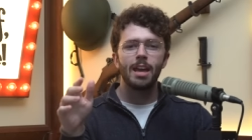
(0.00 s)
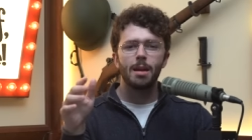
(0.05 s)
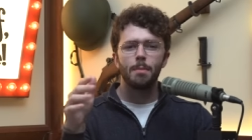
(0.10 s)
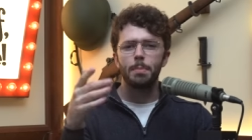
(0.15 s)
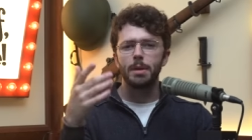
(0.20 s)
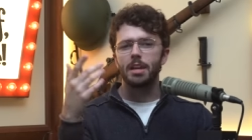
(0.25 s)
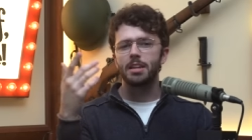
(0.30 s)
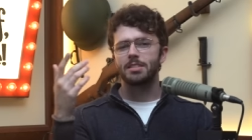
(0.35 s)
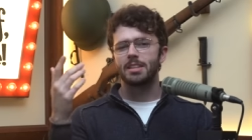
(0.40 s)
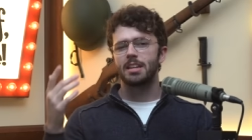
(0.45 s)

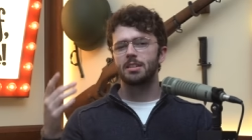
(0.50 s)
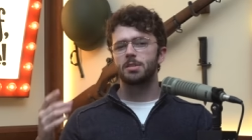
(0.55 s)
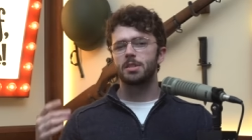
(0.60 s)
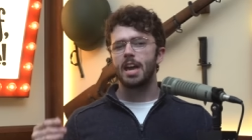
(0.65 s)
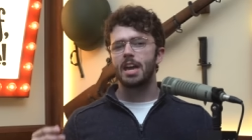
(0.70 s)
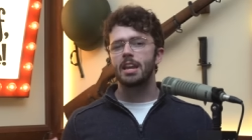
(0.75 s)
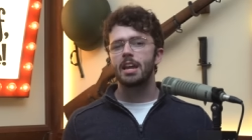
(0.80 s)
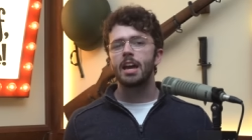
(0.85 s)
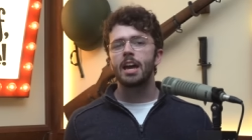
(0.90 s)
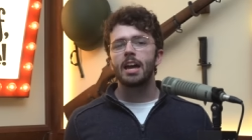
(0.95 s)
because I
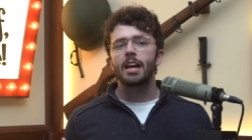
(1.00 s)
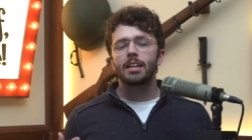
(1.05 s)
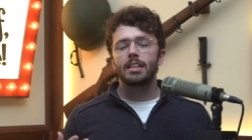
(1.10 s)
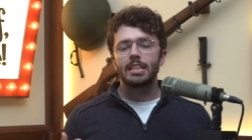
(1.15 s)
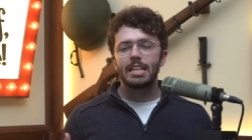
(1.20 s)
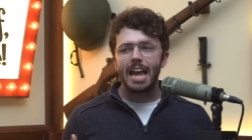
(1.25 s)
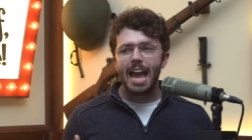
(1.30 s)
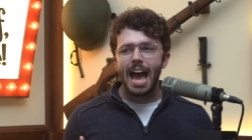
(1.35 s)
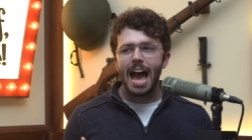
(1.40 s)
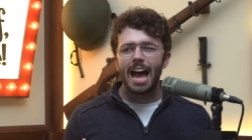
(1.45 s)
said,
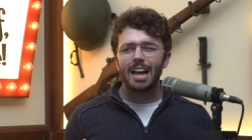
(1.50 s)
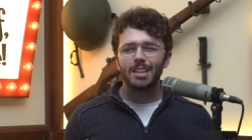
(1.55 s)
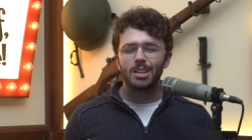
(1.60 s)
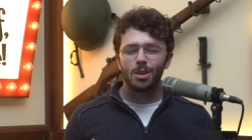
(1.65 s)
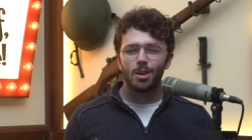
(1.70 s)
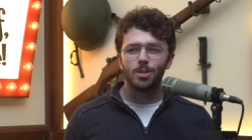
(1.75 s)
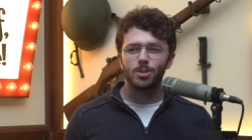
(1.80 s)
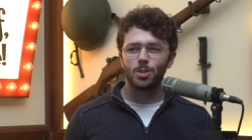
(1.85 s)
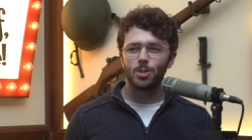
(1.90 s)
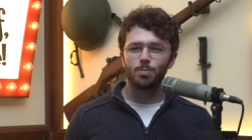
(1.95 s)
yeah, you
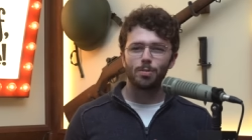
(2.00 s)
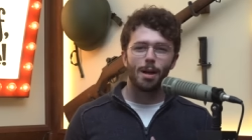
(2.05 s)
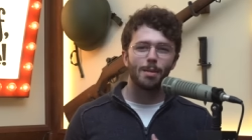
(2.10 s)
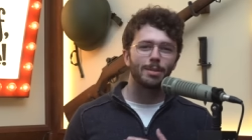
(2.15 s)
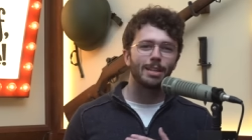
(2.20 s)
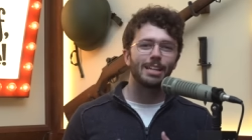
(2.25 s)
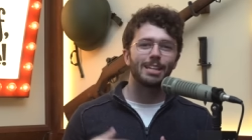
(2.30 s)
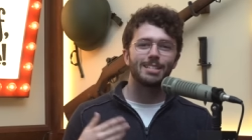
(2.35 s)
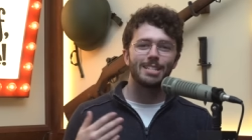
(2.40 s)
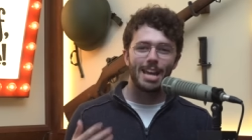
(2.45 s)
know, this is
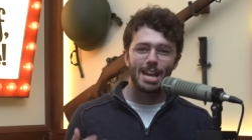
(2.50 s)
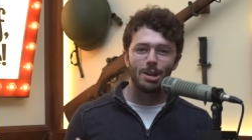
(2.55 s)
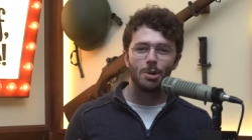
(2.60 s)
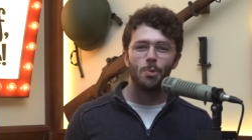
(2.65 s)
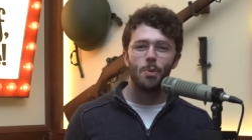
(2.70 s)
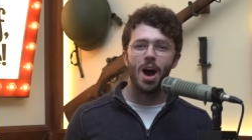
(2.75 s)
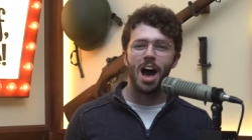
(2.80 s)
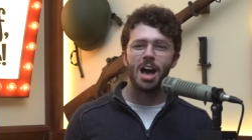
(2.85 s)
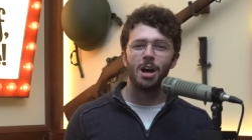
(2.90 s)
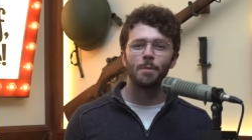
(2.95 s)
probably going to take a
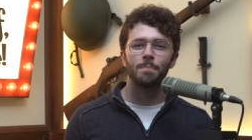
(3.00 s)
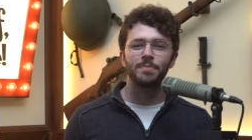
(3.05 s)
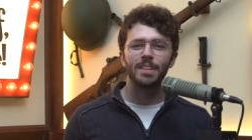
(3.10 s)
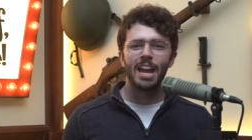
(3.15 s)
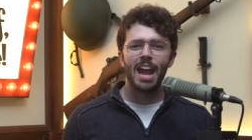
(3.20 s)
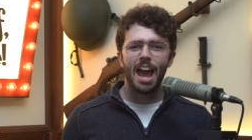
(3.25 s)
while.